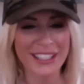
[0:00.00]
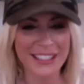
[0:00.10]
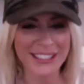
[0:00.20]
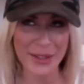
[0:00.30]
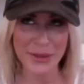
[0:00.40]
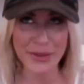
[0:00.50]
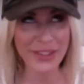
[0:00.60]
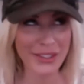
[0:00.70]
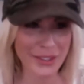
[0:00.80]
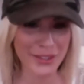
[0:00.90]
It's like,
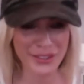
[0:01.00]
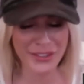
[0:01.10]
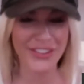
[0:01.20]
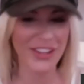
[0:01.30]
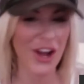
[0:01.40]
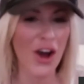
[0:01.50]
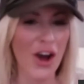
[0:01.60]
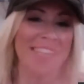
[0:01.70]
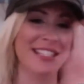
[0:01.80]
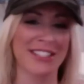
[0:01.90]
woo, all
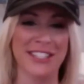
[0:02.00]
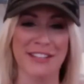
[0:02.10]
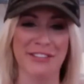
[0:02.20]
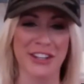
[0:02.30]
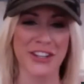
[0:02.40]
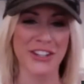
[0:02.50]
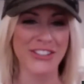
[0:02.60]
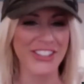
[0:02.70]
kinds of stuff, girl.